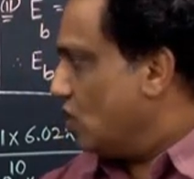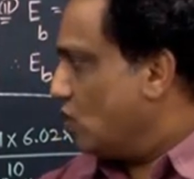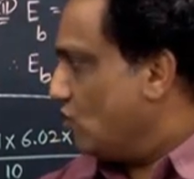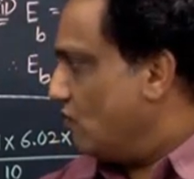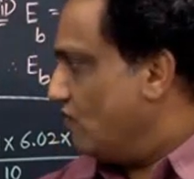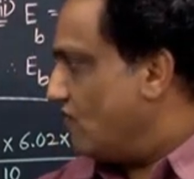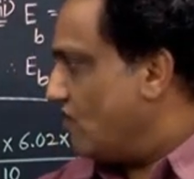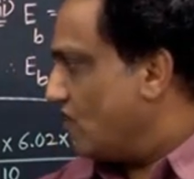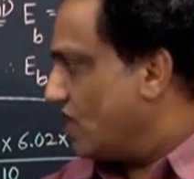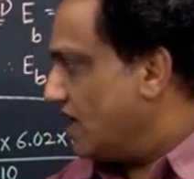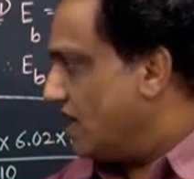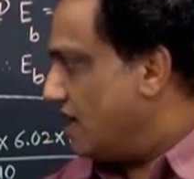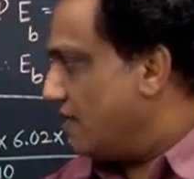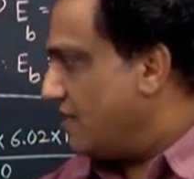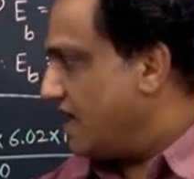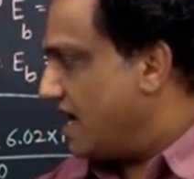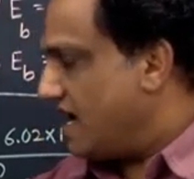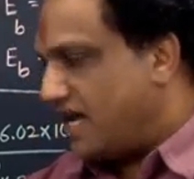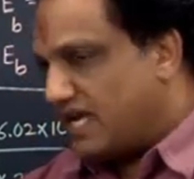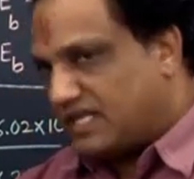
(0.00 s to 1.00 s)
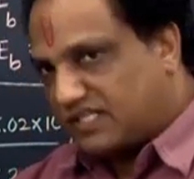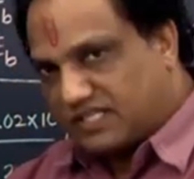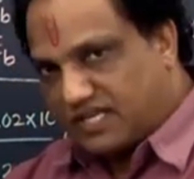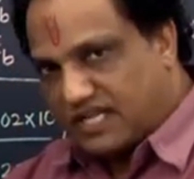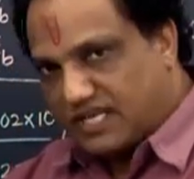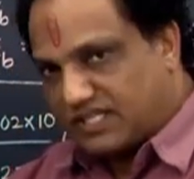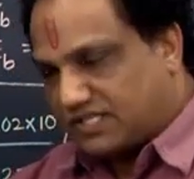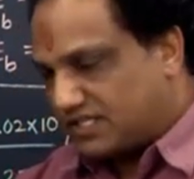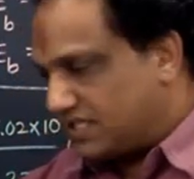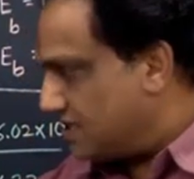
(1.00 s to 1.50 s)
240 lambda as
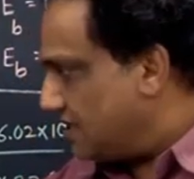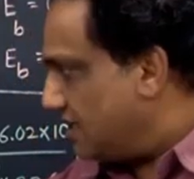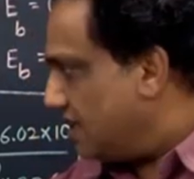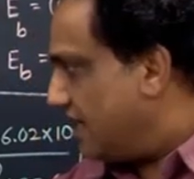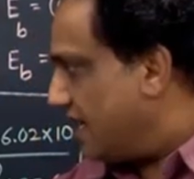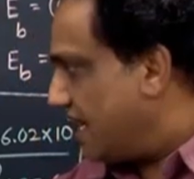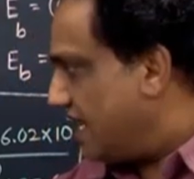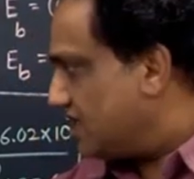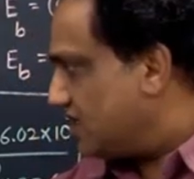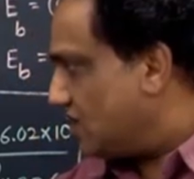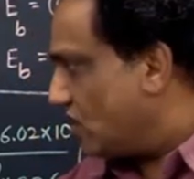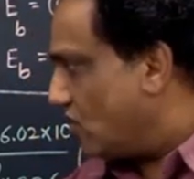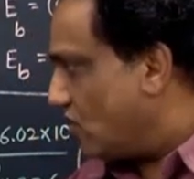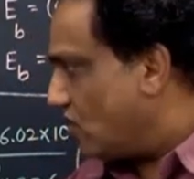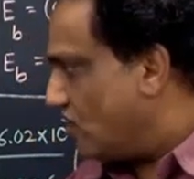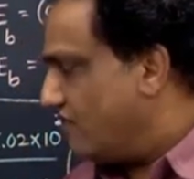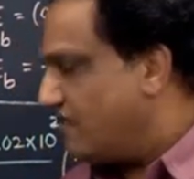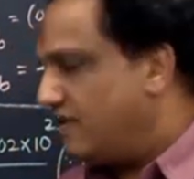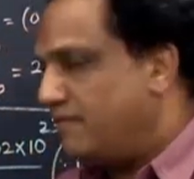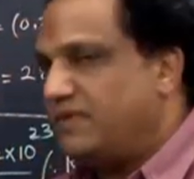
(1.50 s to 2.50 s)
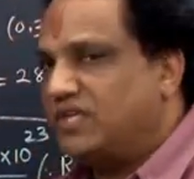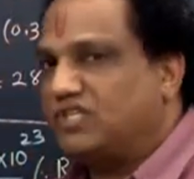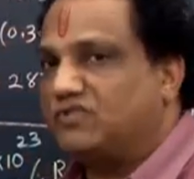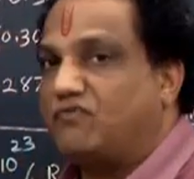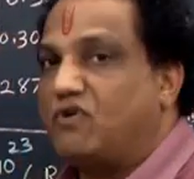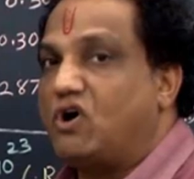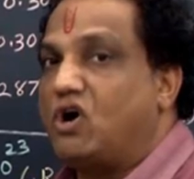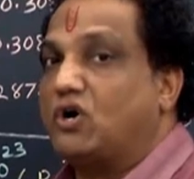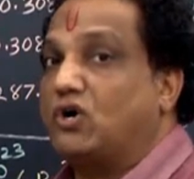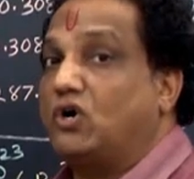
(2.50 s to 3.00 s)
it is. Natural log of e
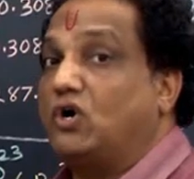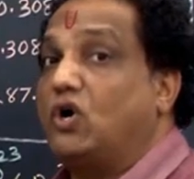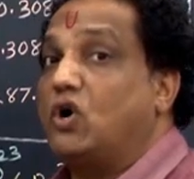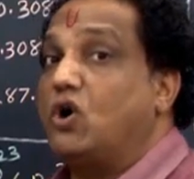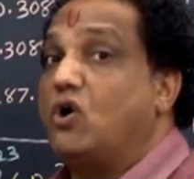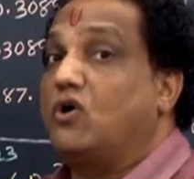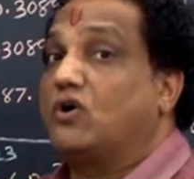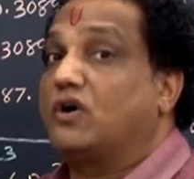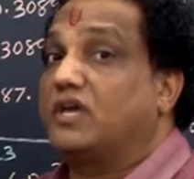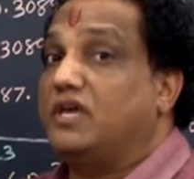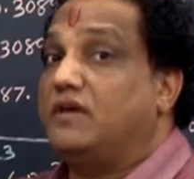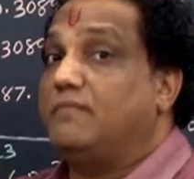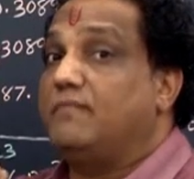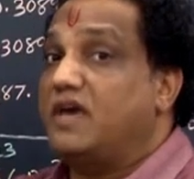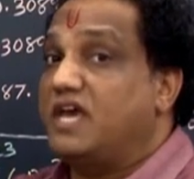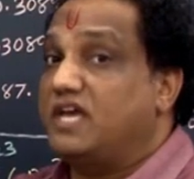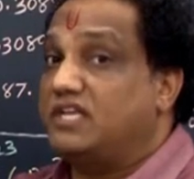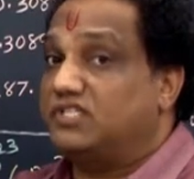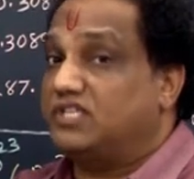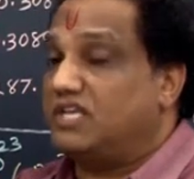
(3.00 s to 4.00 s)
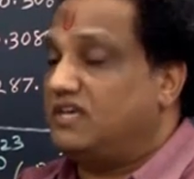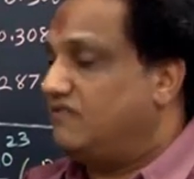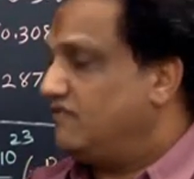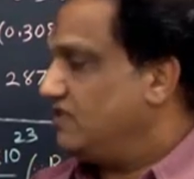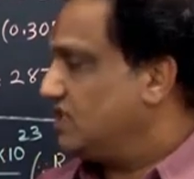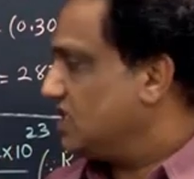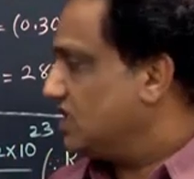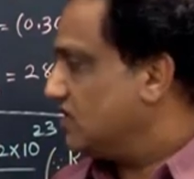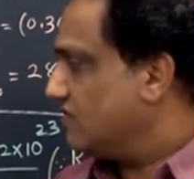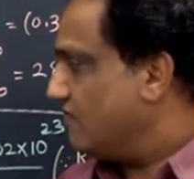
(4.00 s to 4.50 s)
means what? Log e base e,
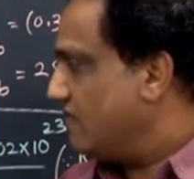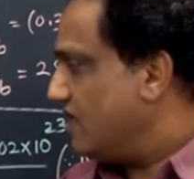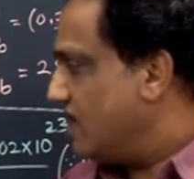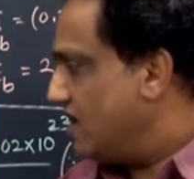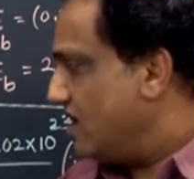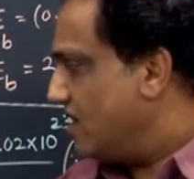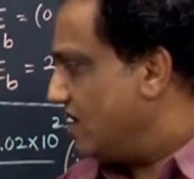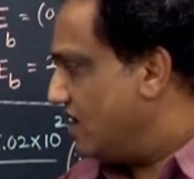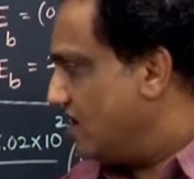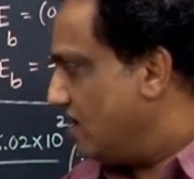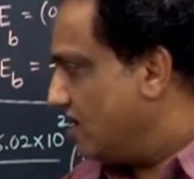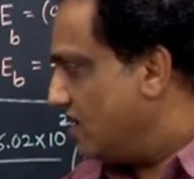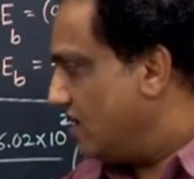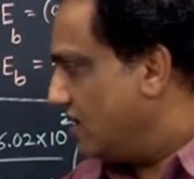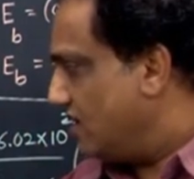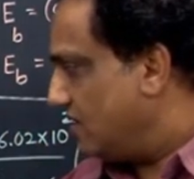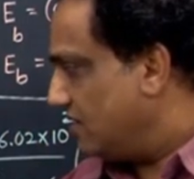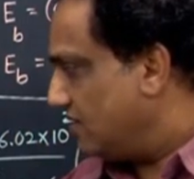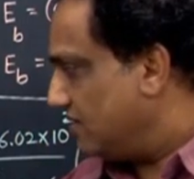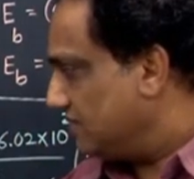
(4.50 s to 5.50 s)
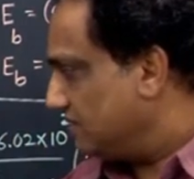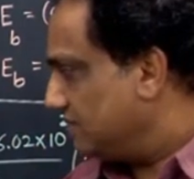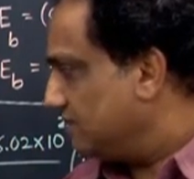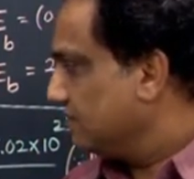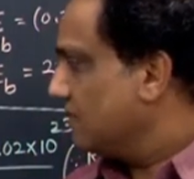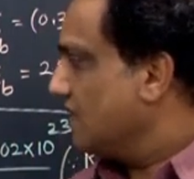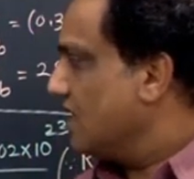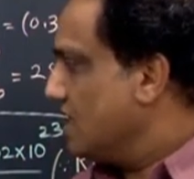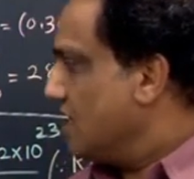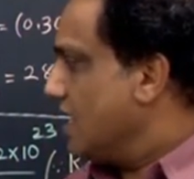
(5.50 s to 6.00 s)
which is 1.
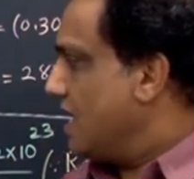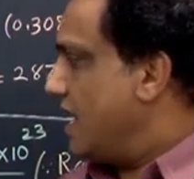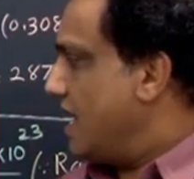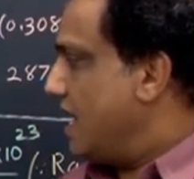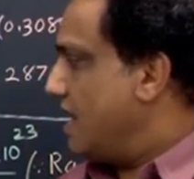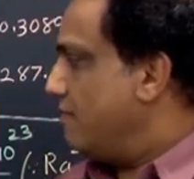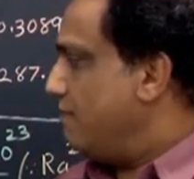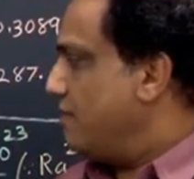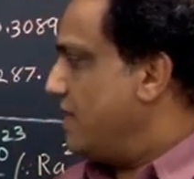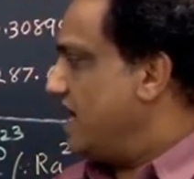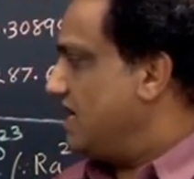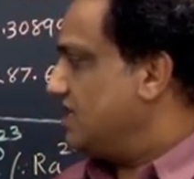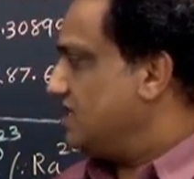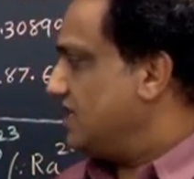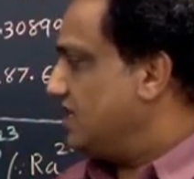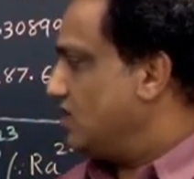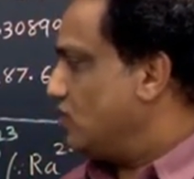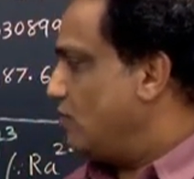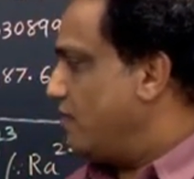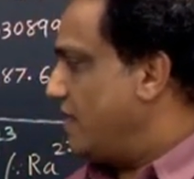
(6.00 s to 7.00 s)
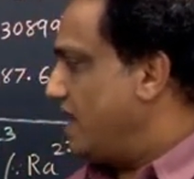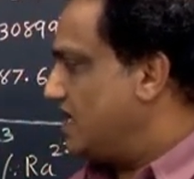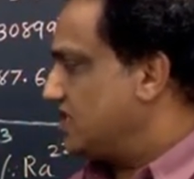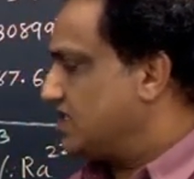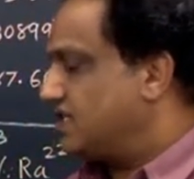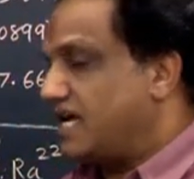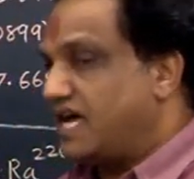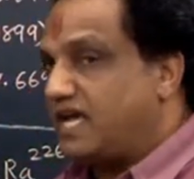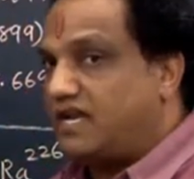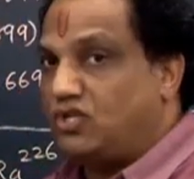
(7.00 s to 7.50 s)
And base e to
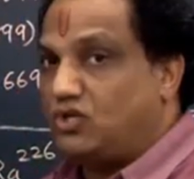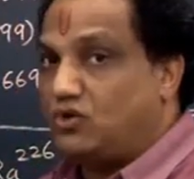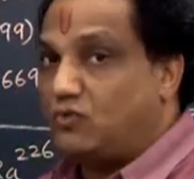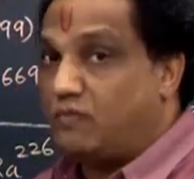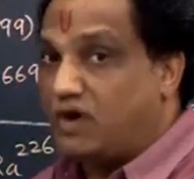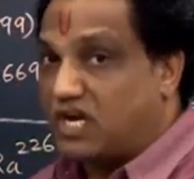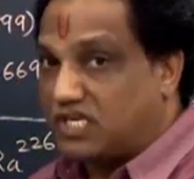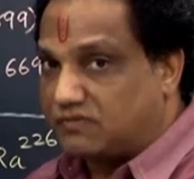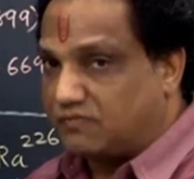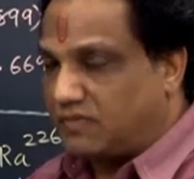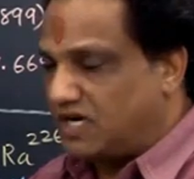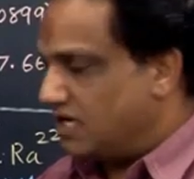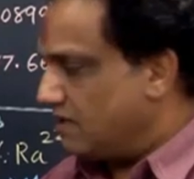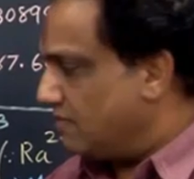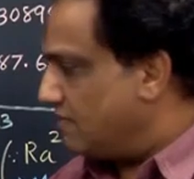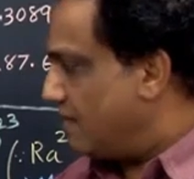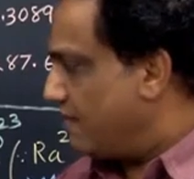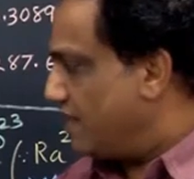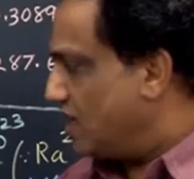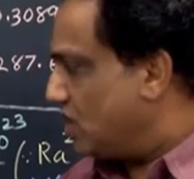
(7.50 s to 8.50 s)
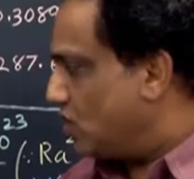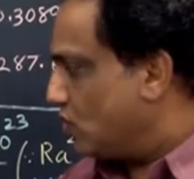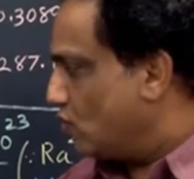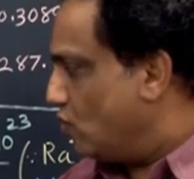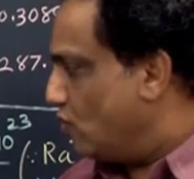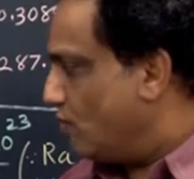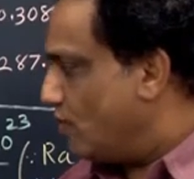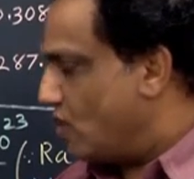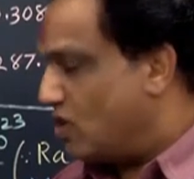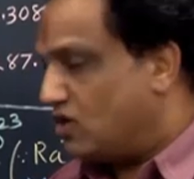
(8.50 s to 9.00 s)
base 10, you must multiply by
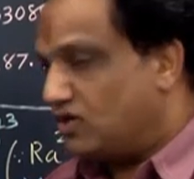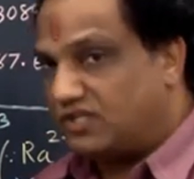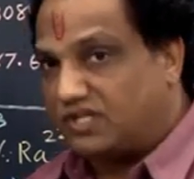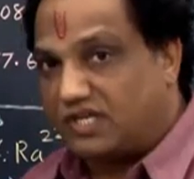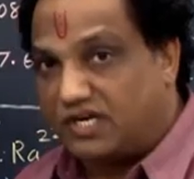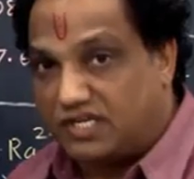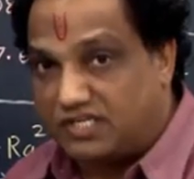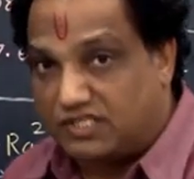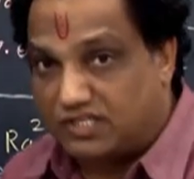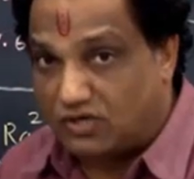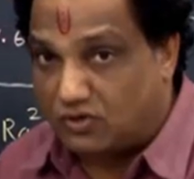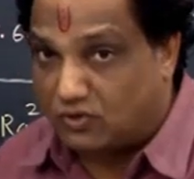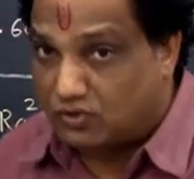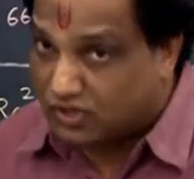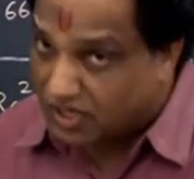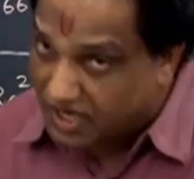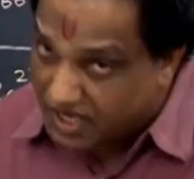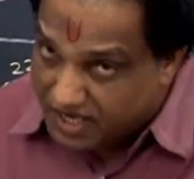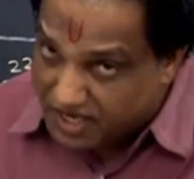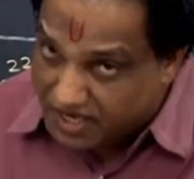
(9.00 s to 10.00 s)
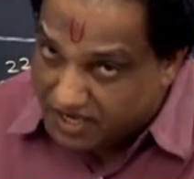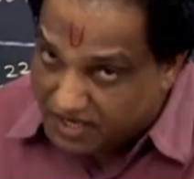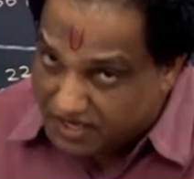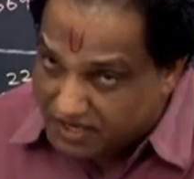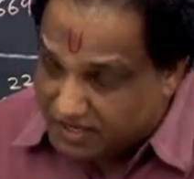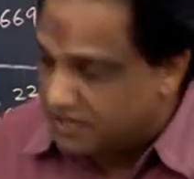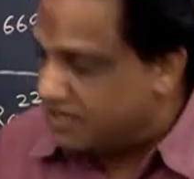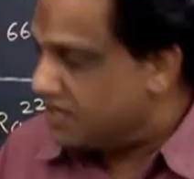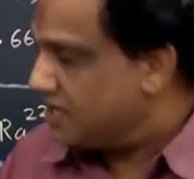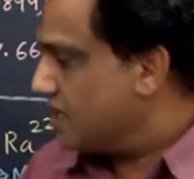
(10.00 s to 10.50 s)

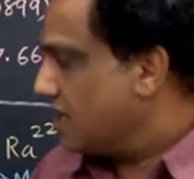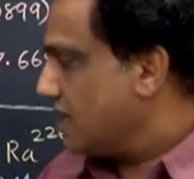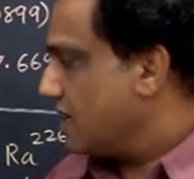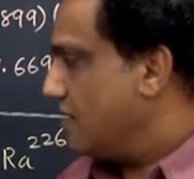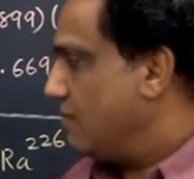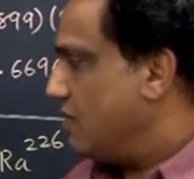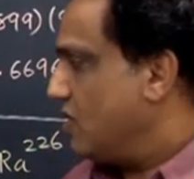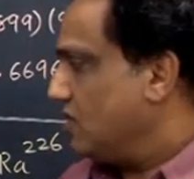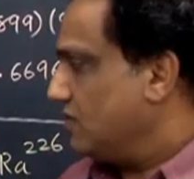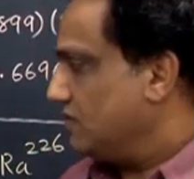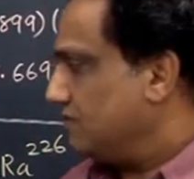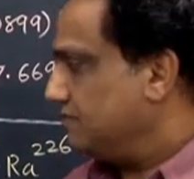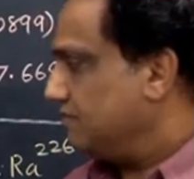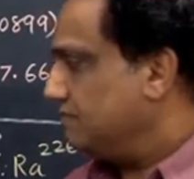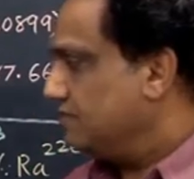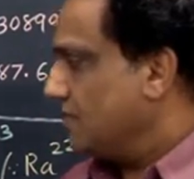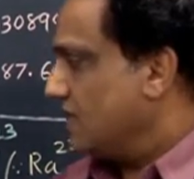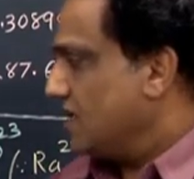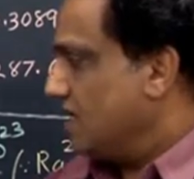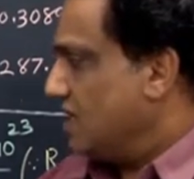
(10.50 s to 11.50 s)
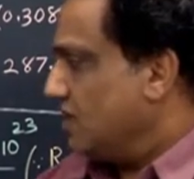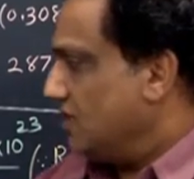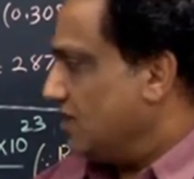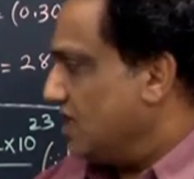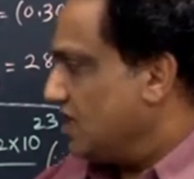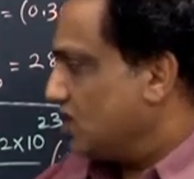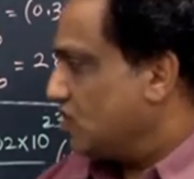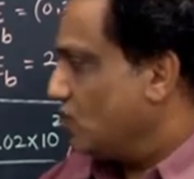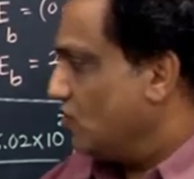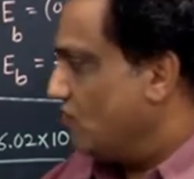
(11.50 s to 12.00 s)
2.303. Come on.
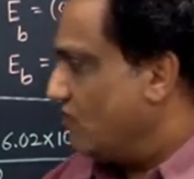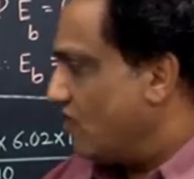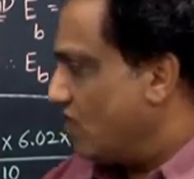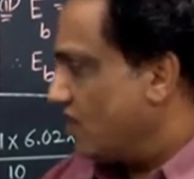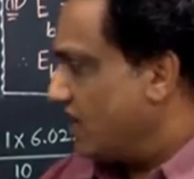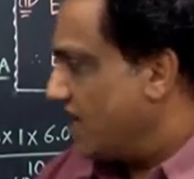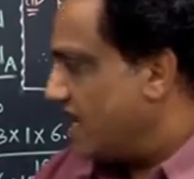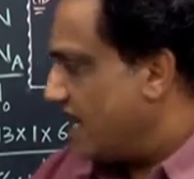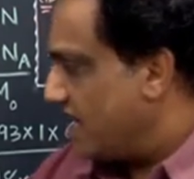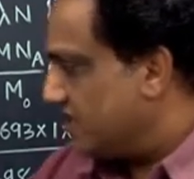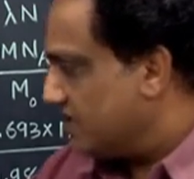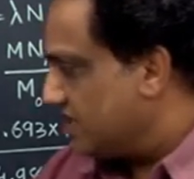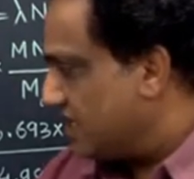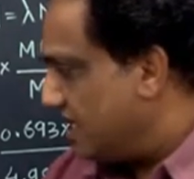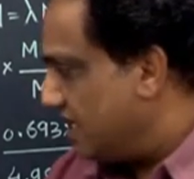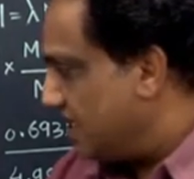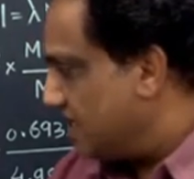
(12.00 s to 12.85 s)
This 240 as it